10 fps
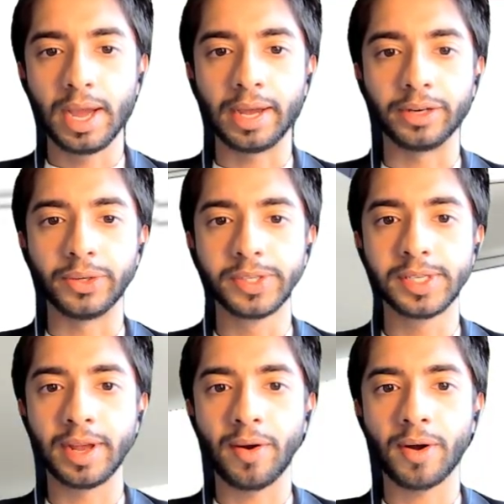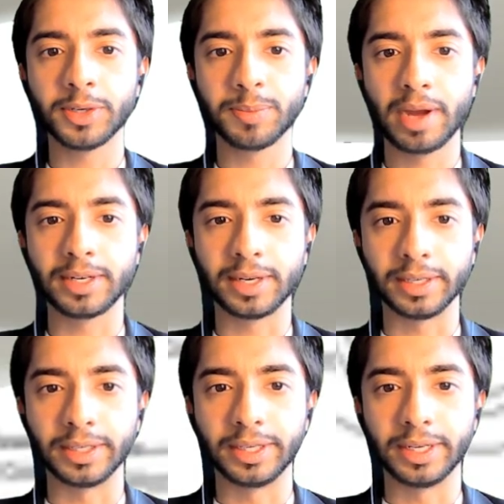And you'll see that
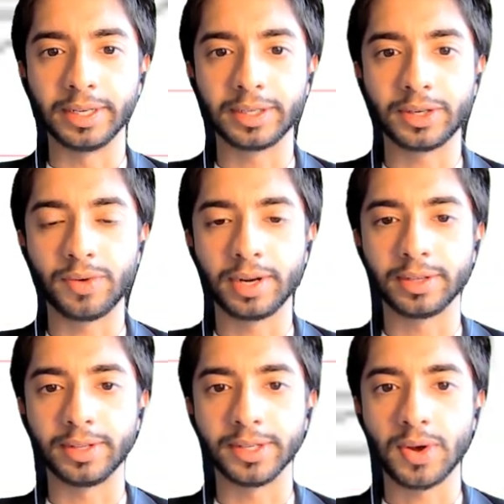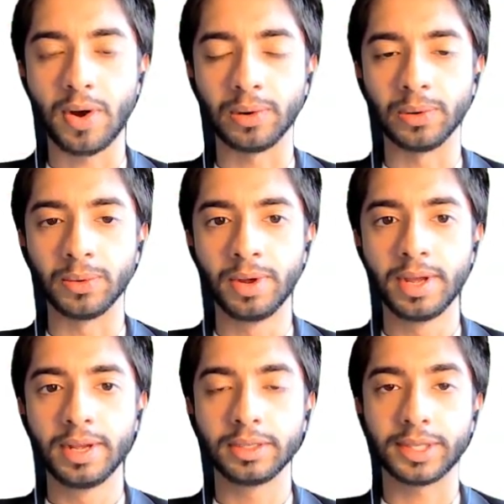automatically it created this hollow
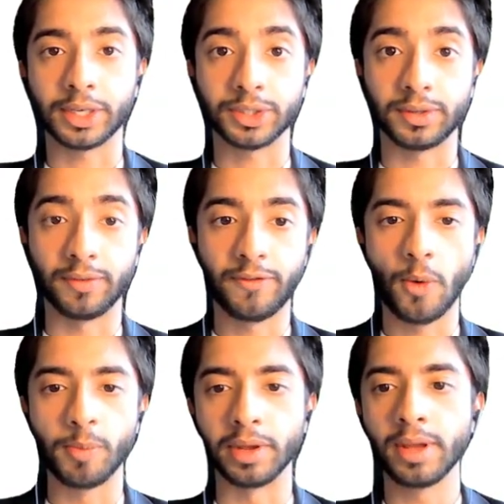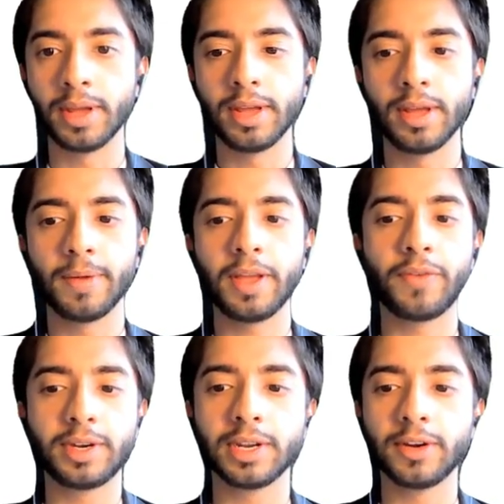section for me. If
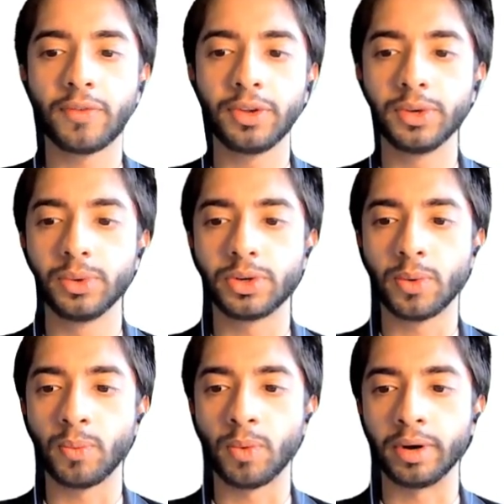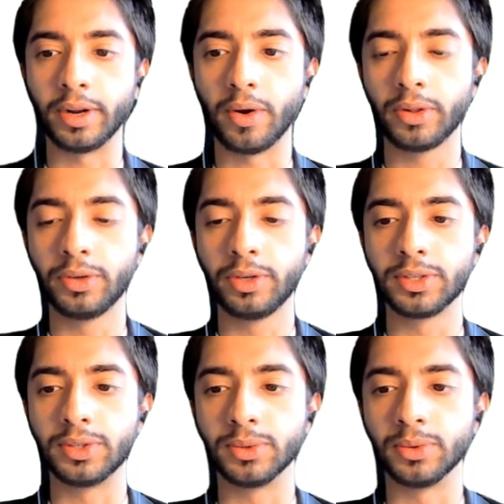it didn't for you, don't worry. All you need
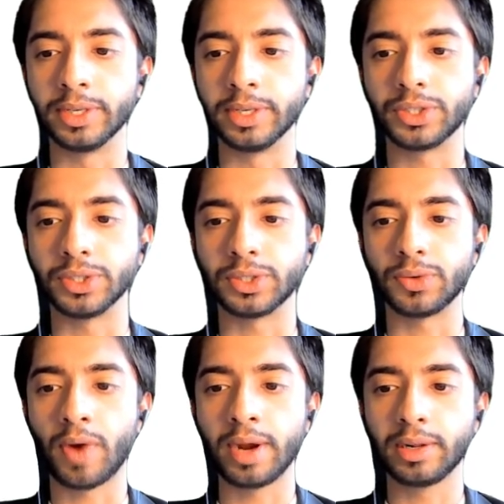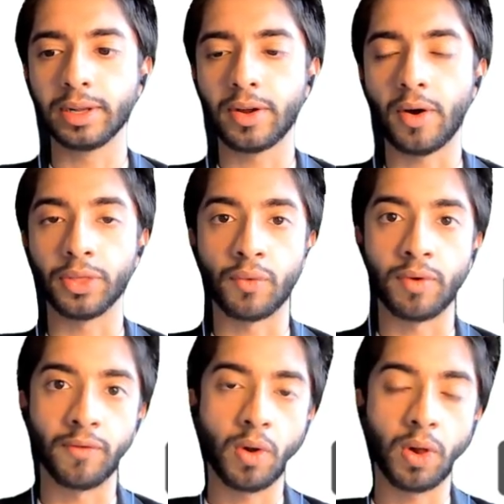to do is just right click on the
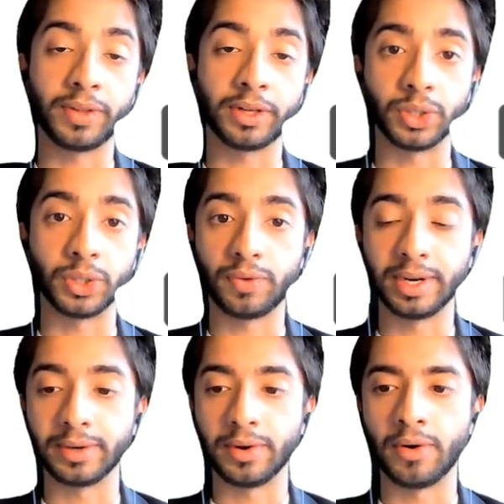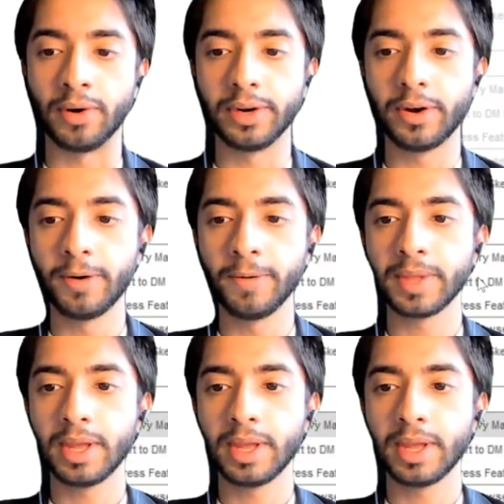revolve that you created earlier,